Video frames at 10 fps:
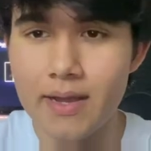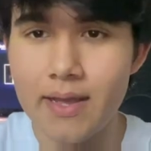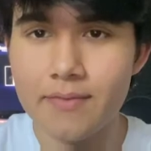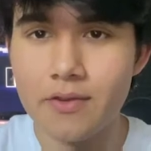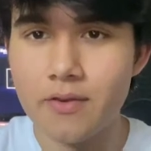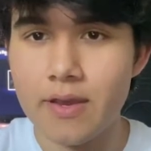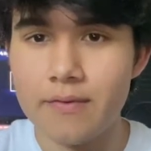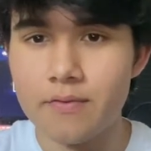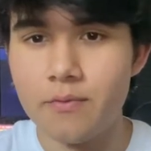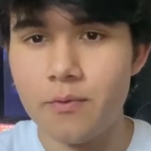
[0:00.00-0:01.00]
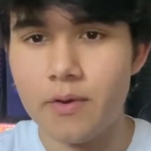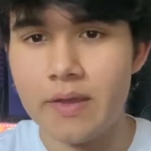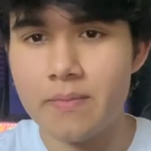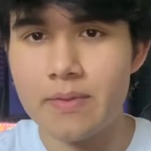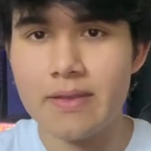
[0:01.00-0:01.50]
have to craft for
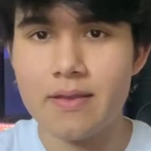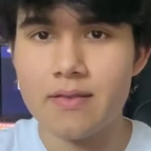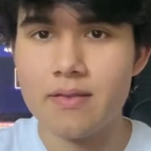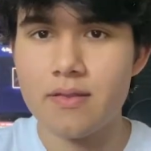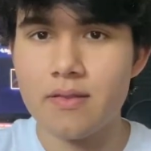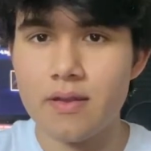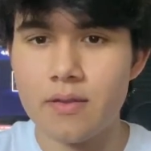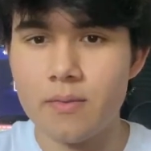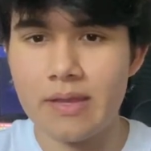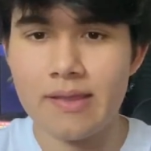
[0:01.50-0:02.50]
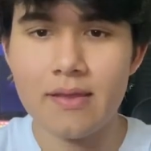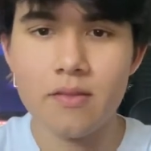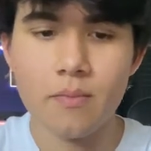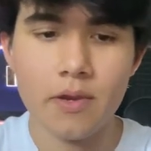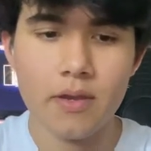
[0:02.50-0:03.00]
it because it's not quite that
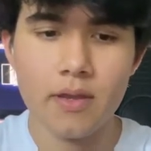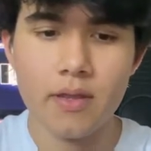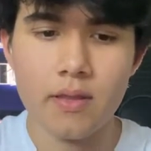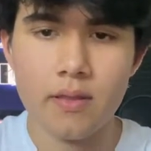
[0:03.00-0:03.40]
smart yet.